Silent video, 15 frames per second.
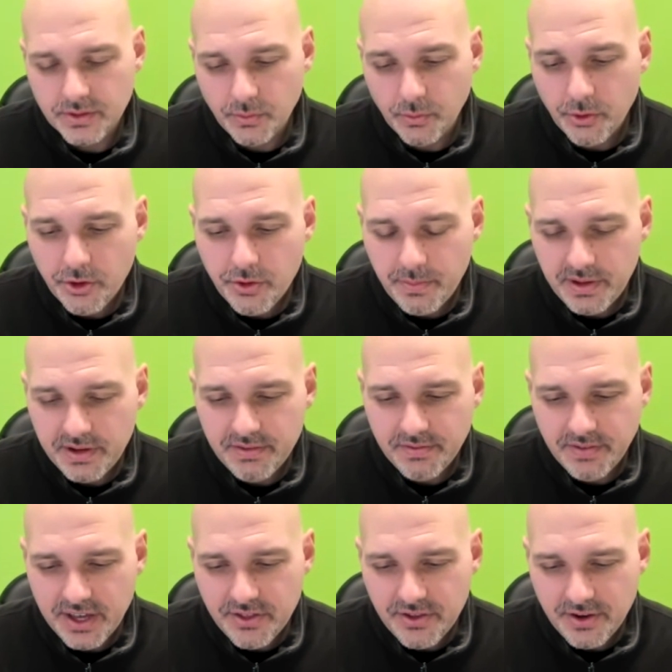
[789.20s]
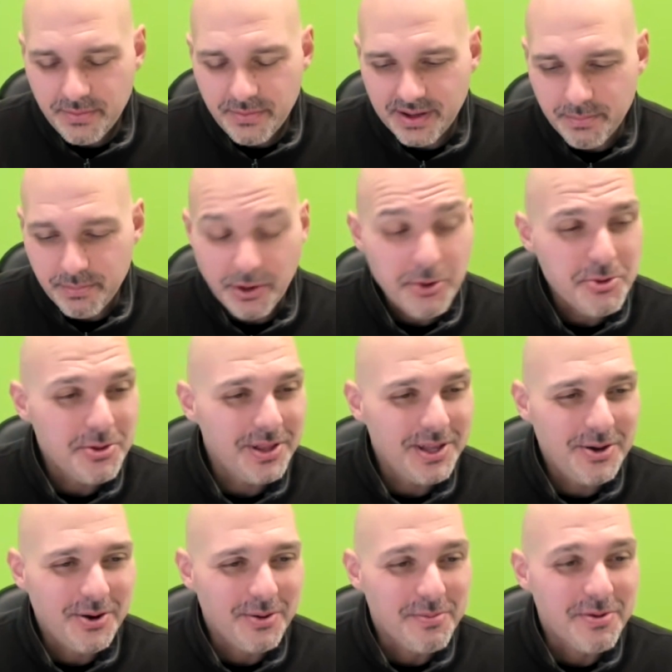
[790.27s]
the worst bit of advice ever, personally
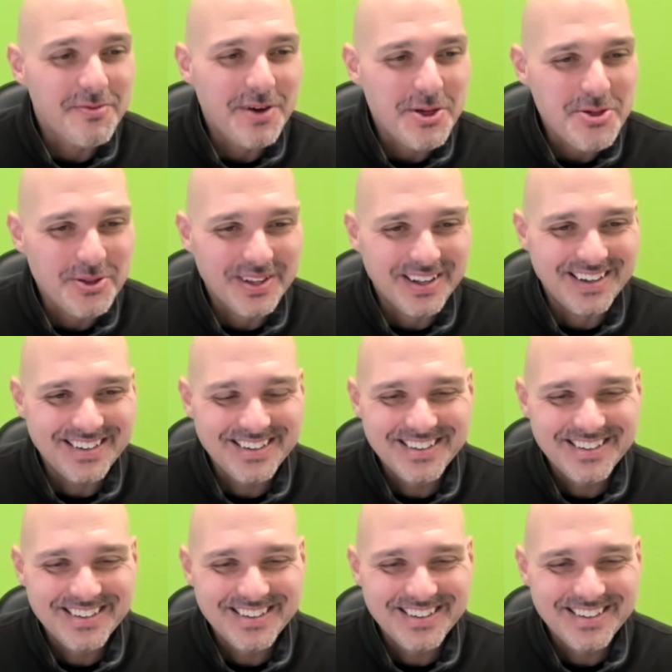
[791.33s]
or professionally?